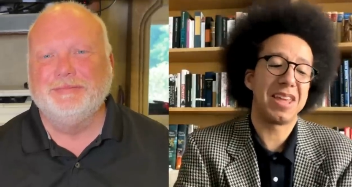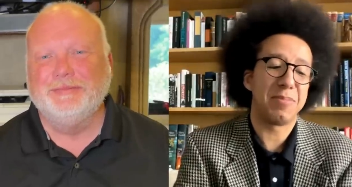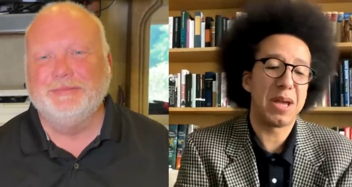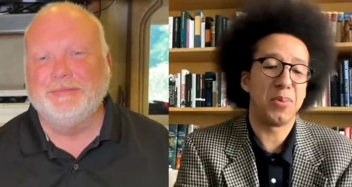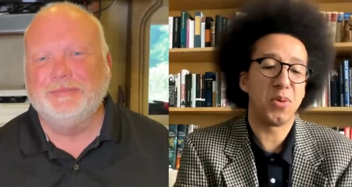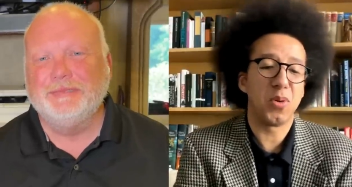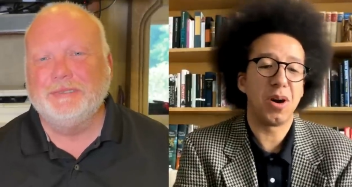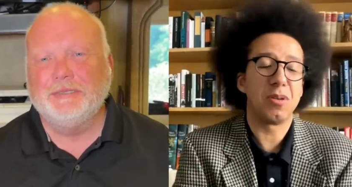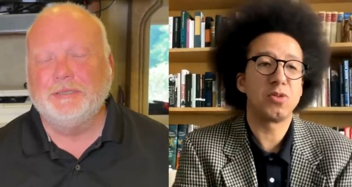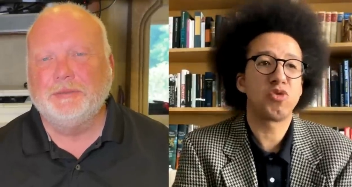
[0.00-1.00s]
Speaker 1: think
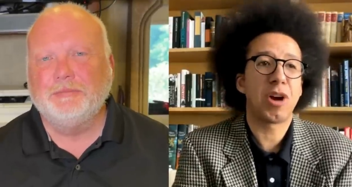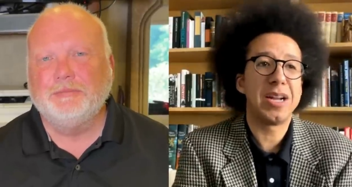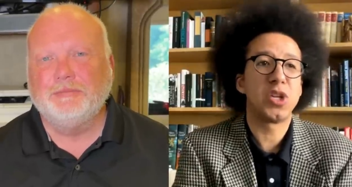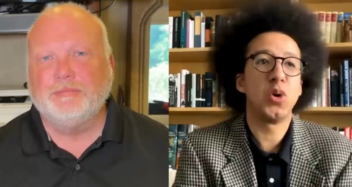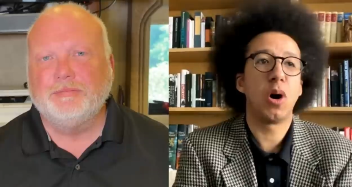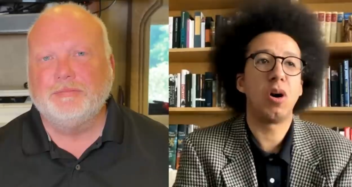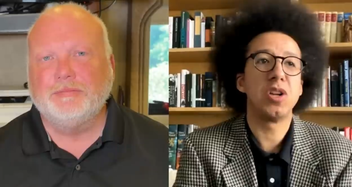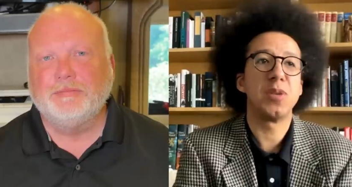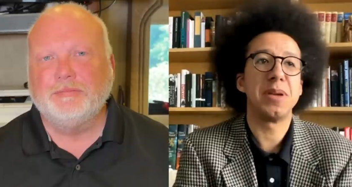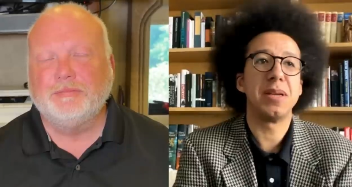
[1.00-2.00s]
people are trying too
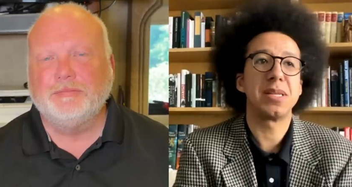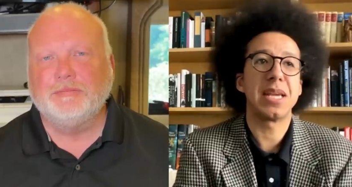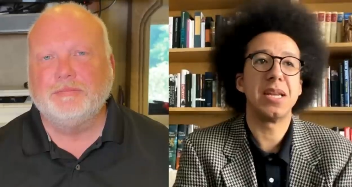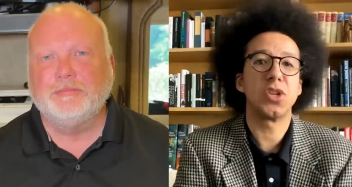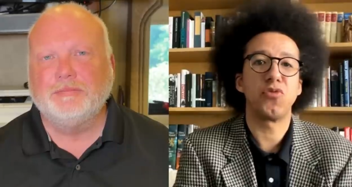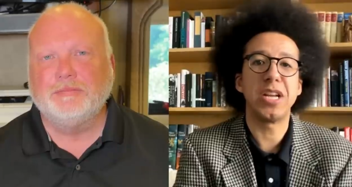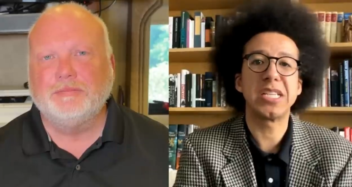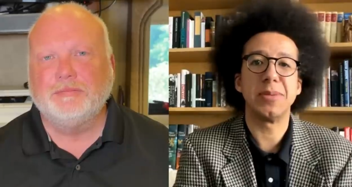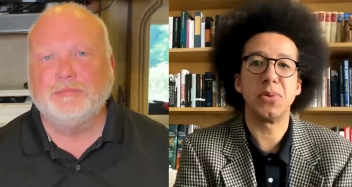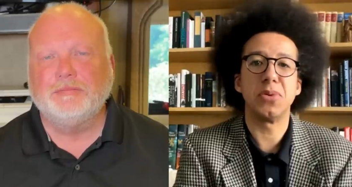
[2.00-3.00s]
hard to be seen as
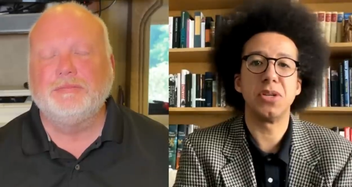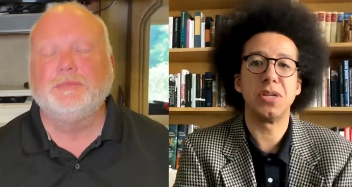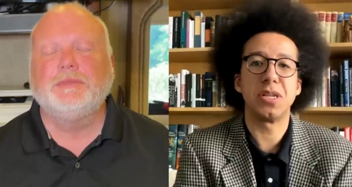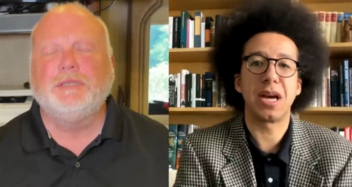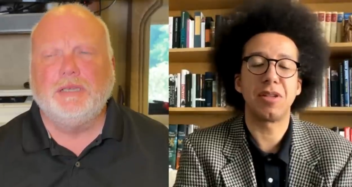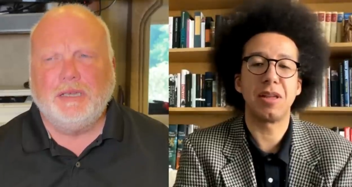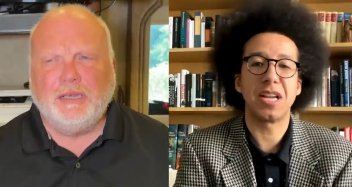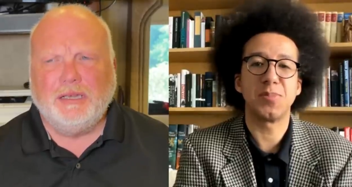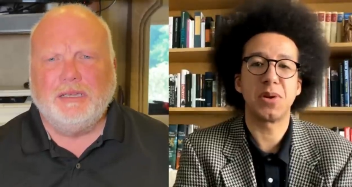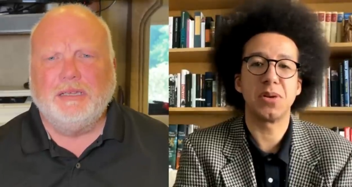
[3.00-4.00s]
reasonable, and I think
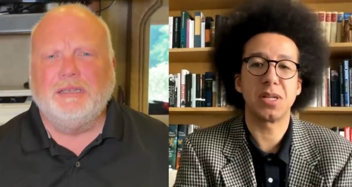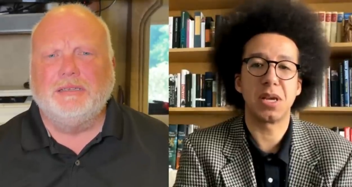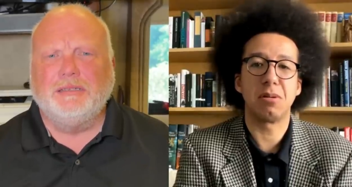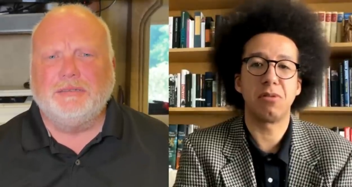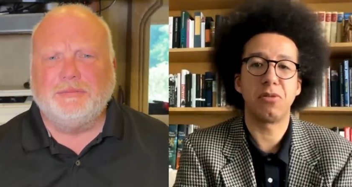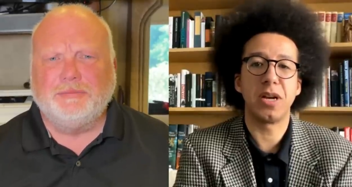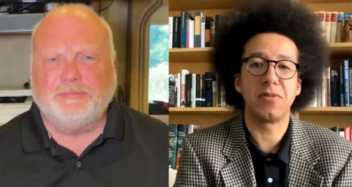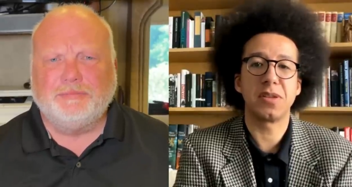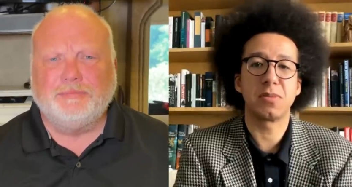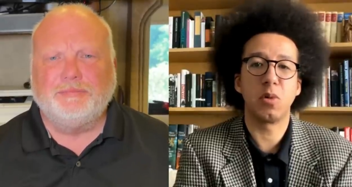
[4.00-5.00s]
that's because they are afraid
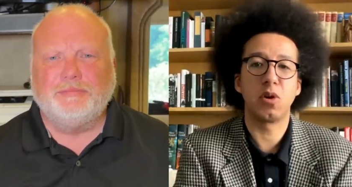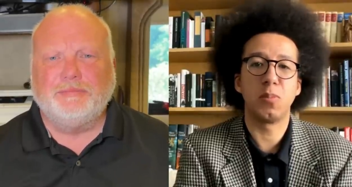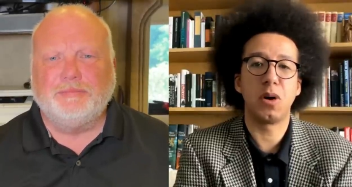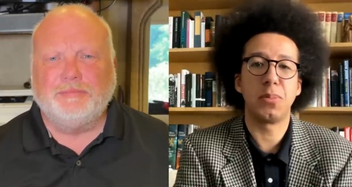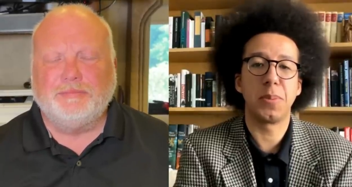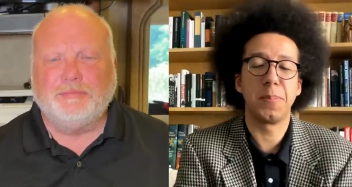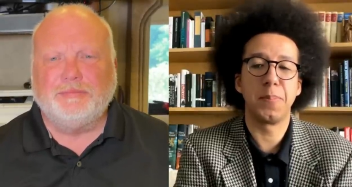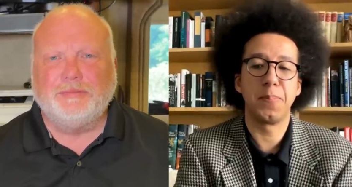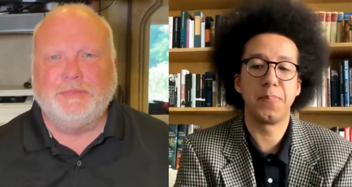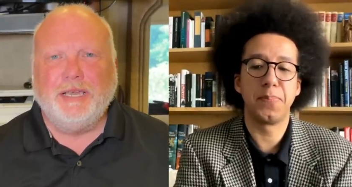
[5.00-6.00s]
of this woke mob.
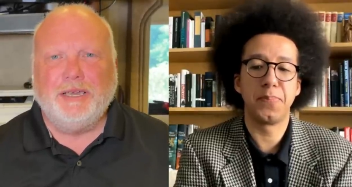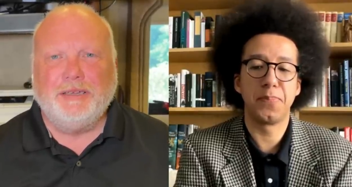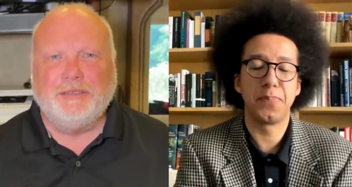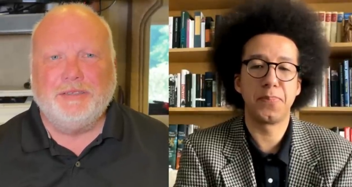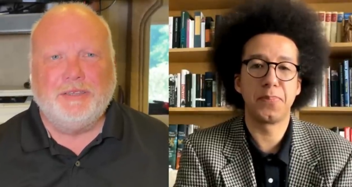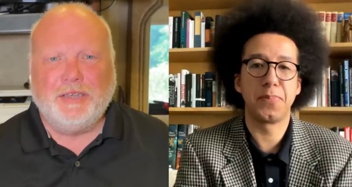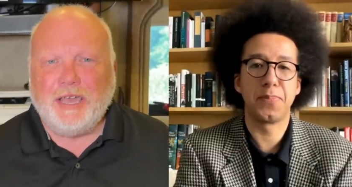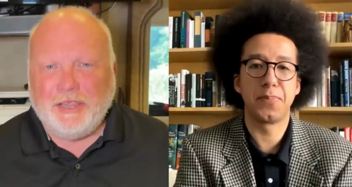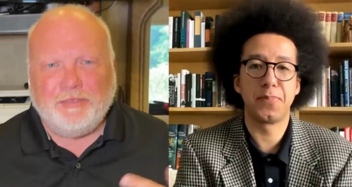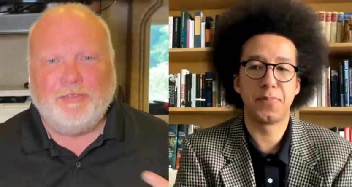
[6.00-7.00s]
Speaker 2: Yeah, the,
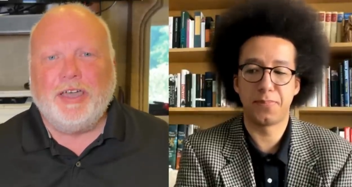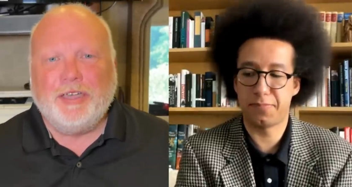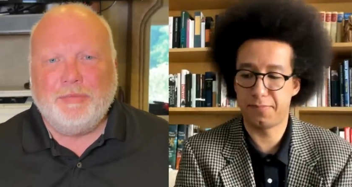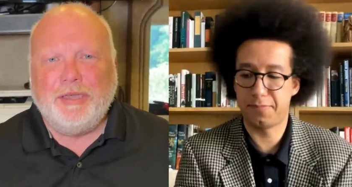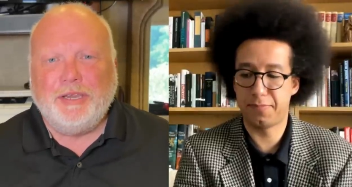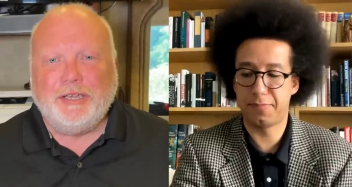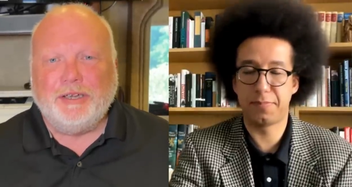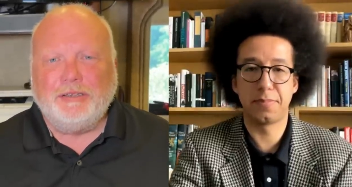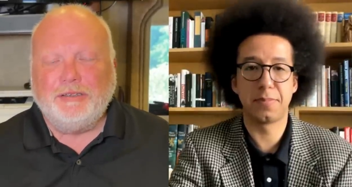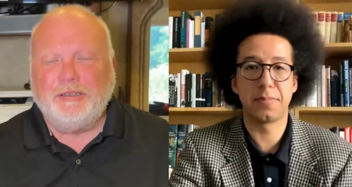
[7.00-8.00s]
kind of the via
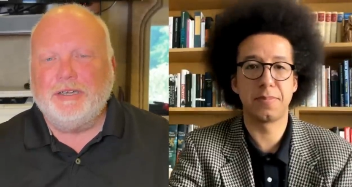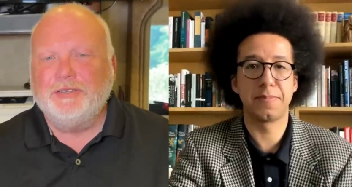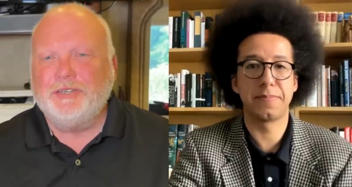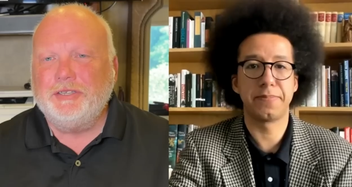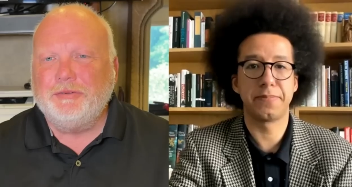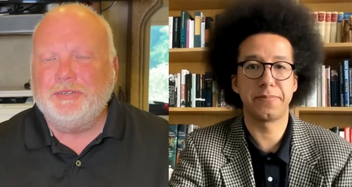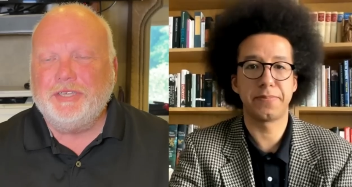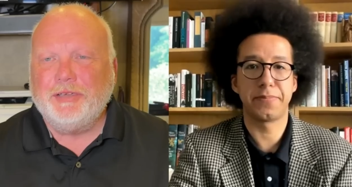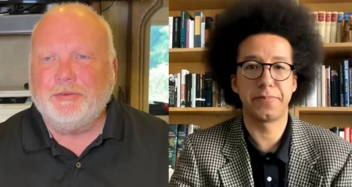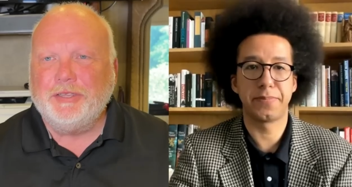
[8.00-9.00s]
media. Uh, certainly, we
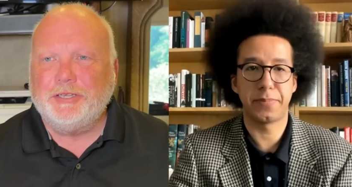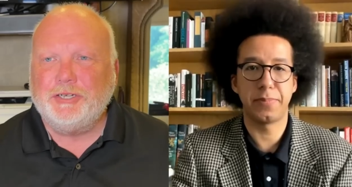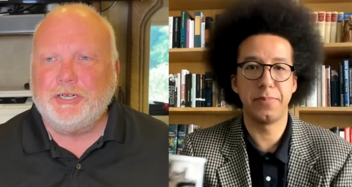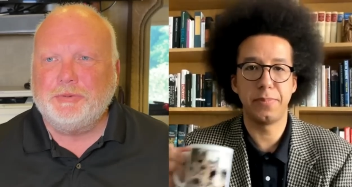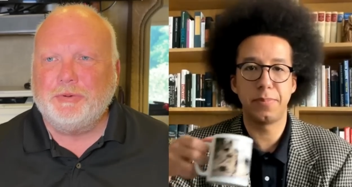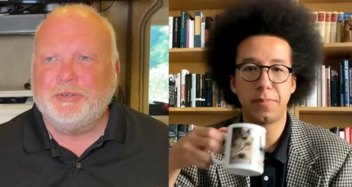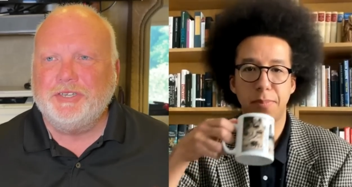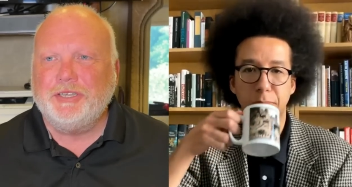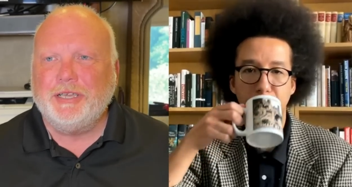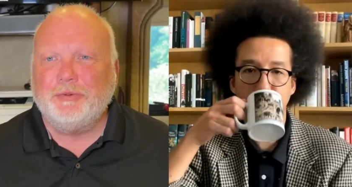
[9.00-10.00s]
see that within the church, but we're
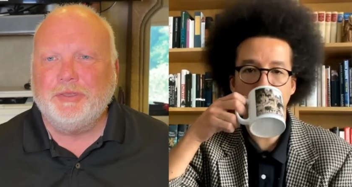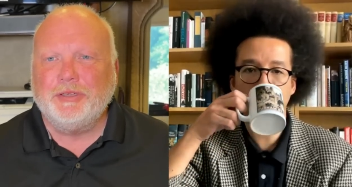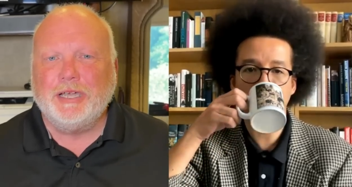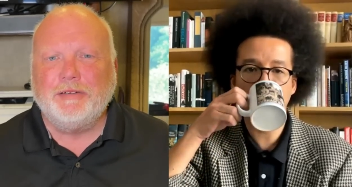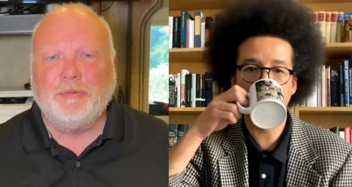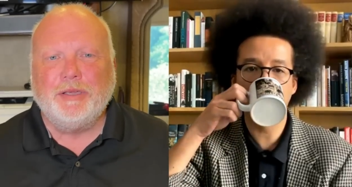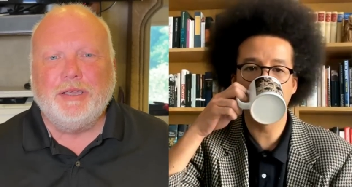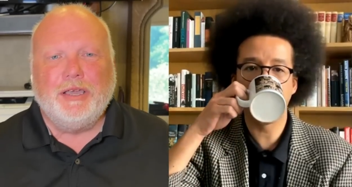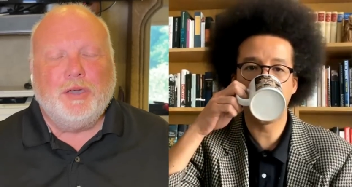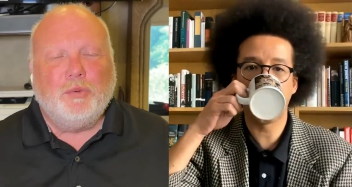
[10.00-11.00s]
seeing that within
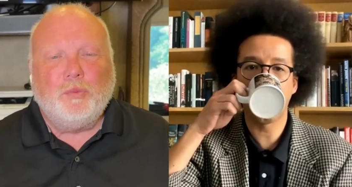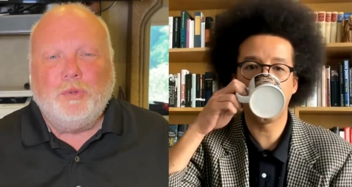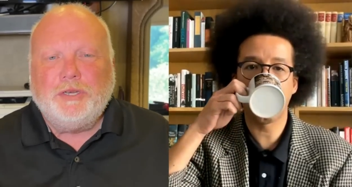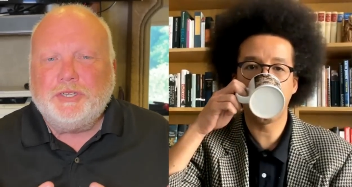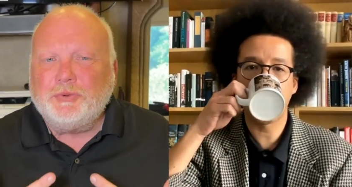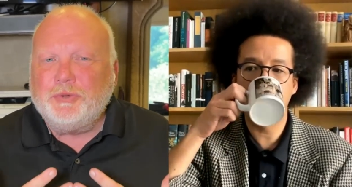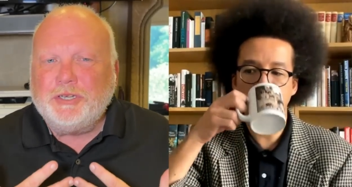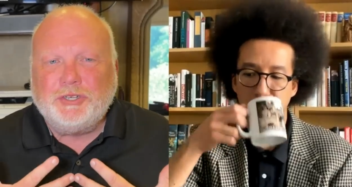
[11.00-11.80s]
government. We just we're just